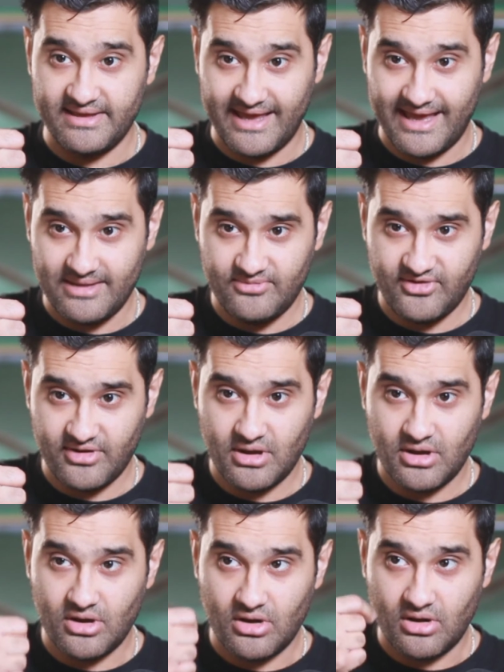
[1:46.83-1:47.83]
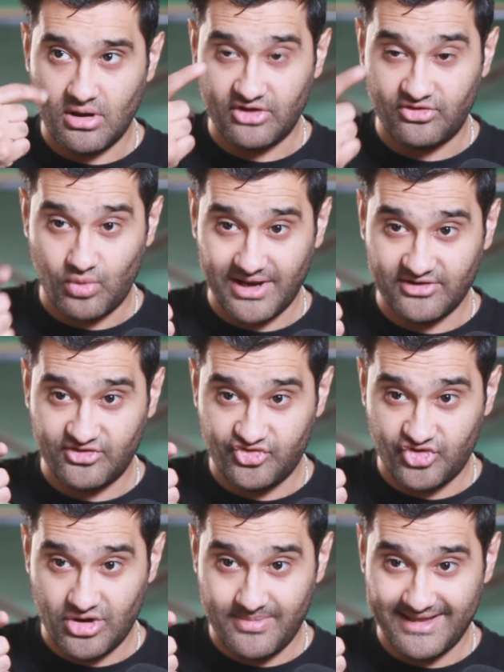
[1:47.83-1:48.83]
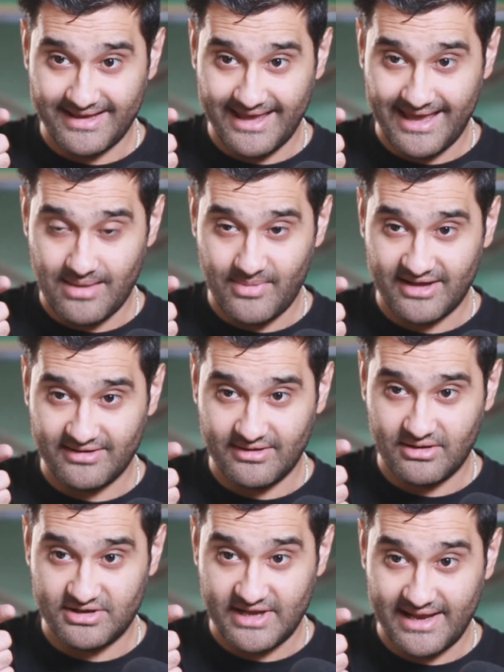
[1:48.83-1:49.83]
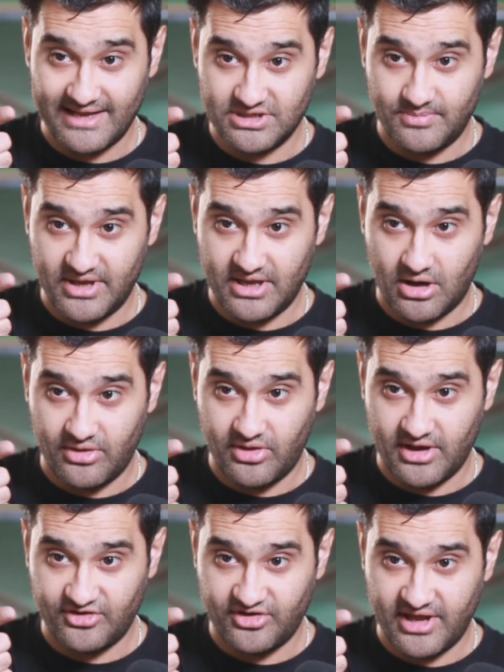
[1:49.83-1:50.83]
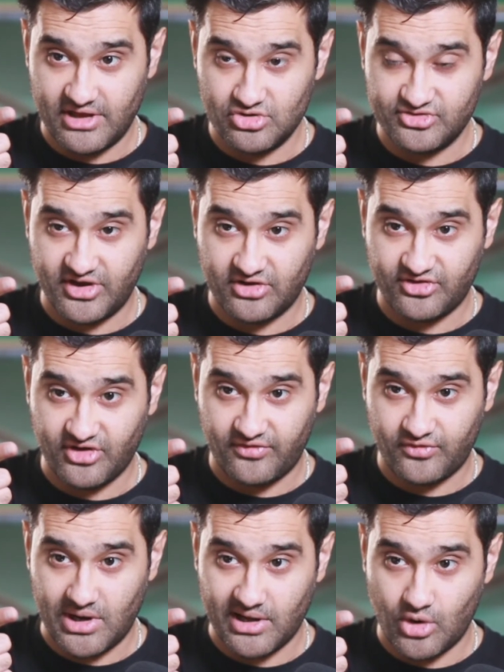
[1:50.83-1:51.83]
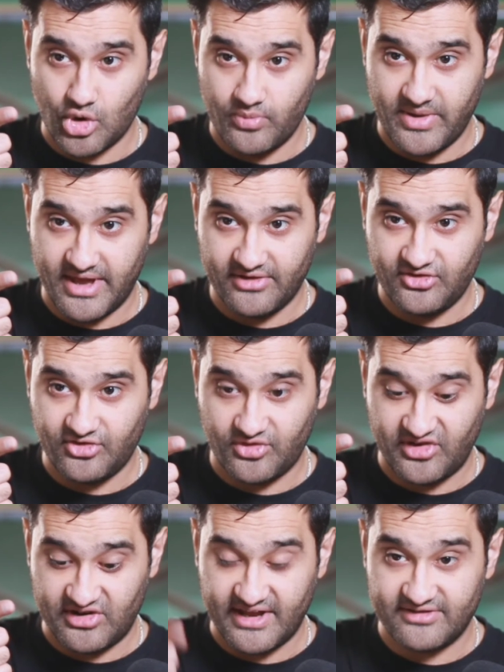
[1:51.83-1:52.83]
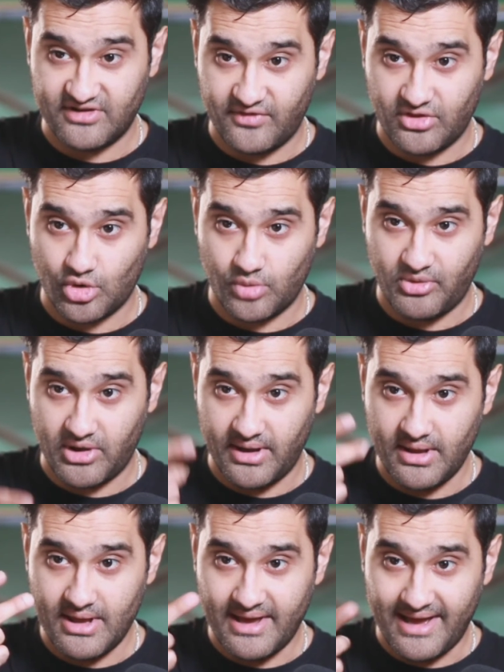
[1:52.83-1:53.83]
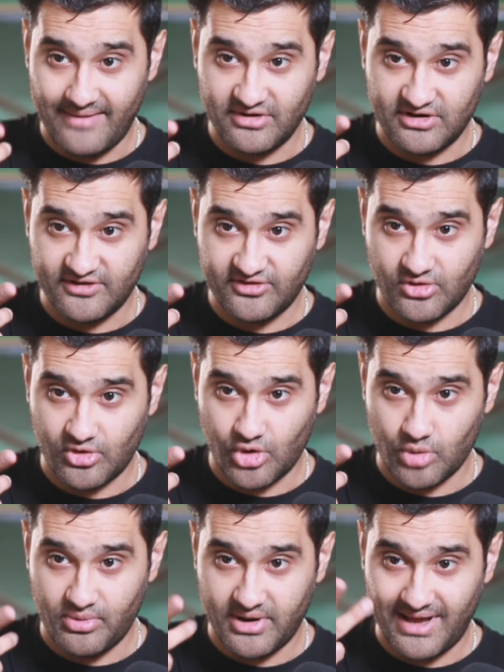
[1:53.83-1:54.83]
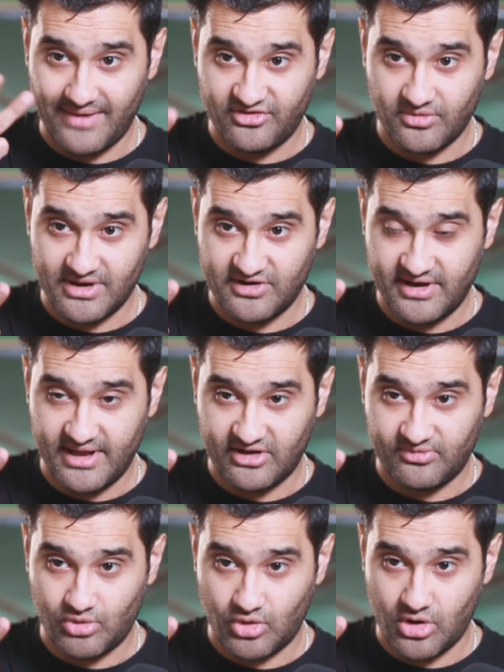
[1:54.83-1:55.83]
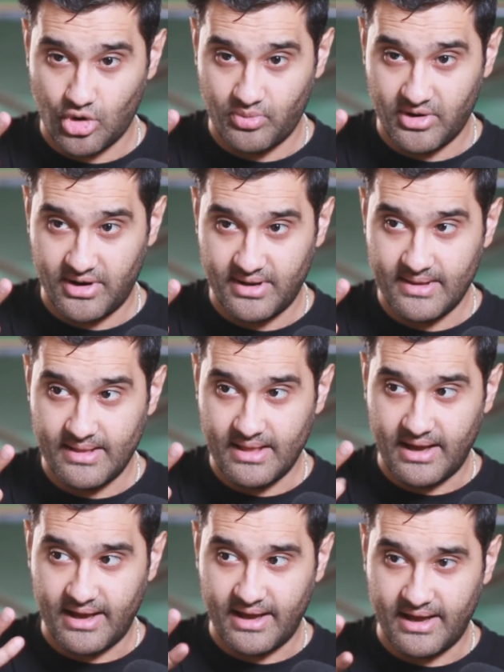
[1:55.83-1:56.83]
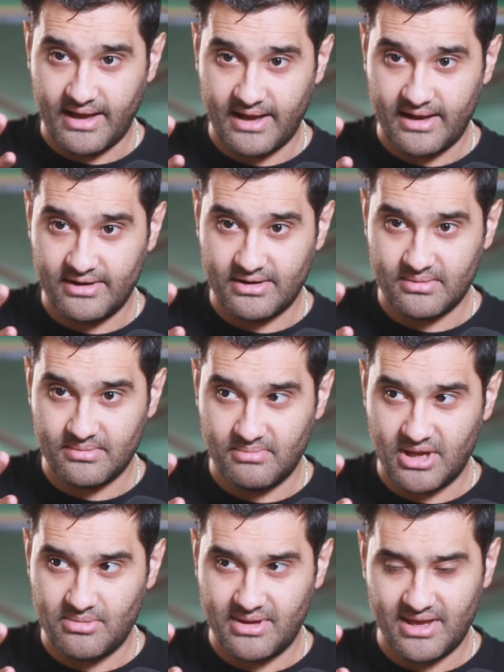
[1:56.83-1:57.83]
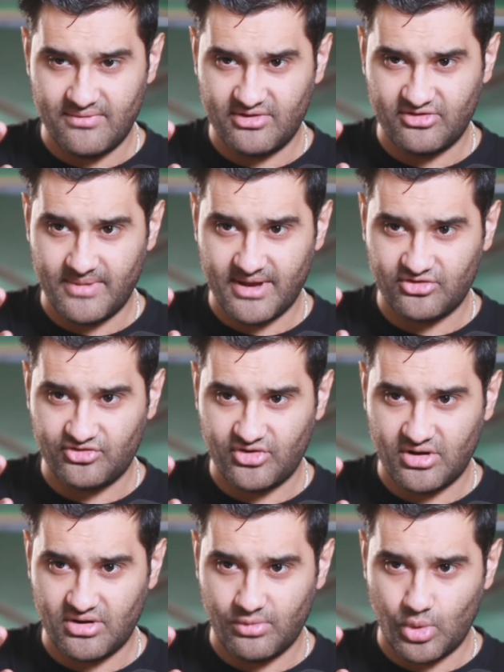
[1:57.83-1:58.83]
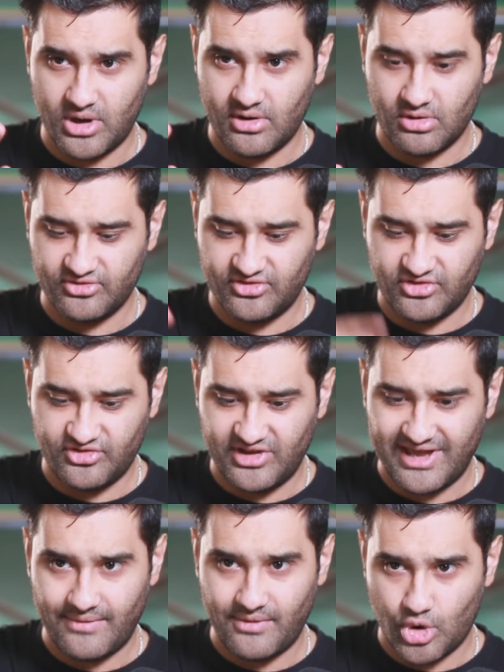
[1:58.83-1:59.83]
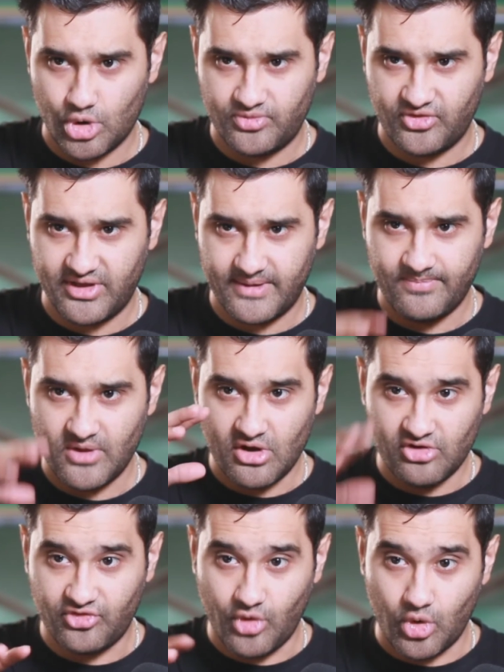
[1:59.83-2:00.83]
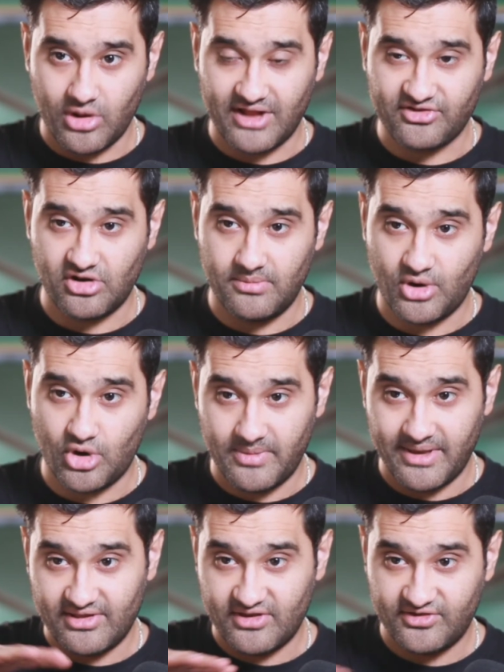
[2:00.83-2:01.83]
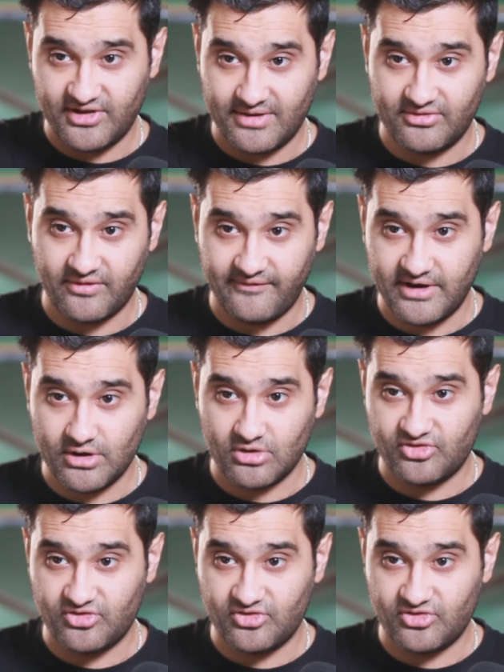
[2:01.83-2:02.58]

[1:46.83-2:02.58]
games as well as streaming the game at 1080p on the internet using a software like OBS, so it's intensive on the computer, having Discord open, having some Internet Explorer open, and maybe even some extra windows to see how it copes with it. So all that's going to be coming in this series of videos,